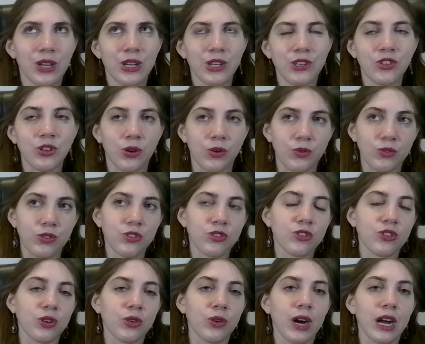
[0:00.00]
don't.
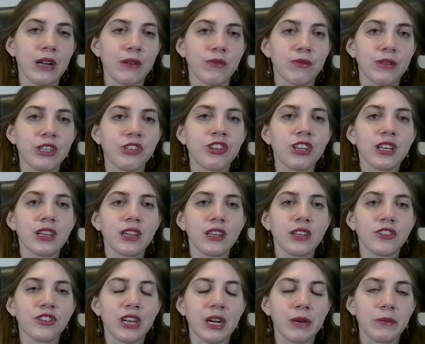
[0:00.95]
So I reaching
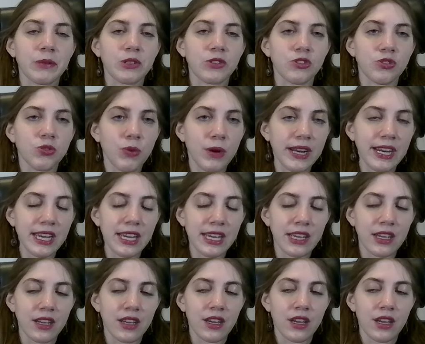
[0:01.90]
chapter
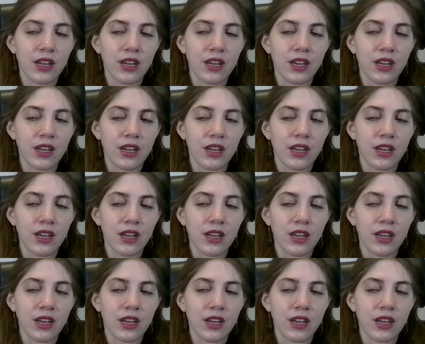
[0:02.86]
20